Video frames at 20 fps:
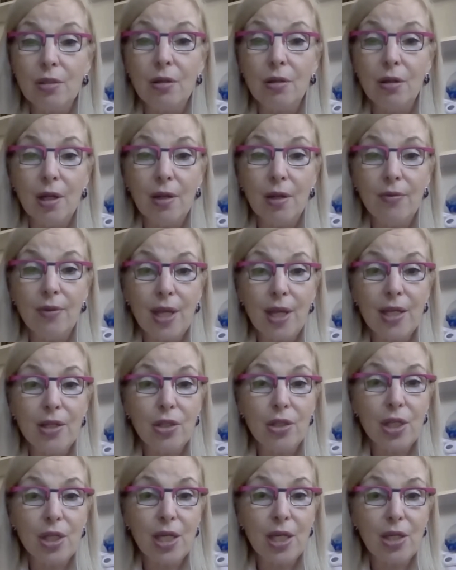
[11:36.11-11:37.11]
the
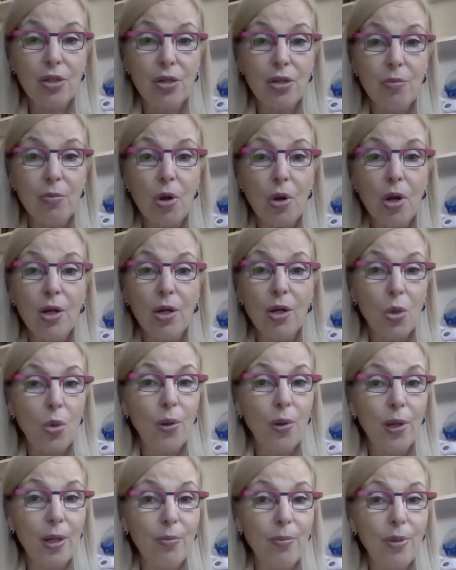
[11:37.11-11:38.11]
educational model
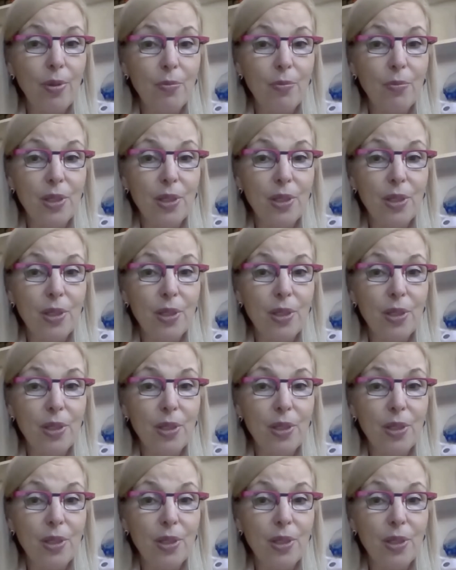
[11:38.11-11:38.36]
quite a bit,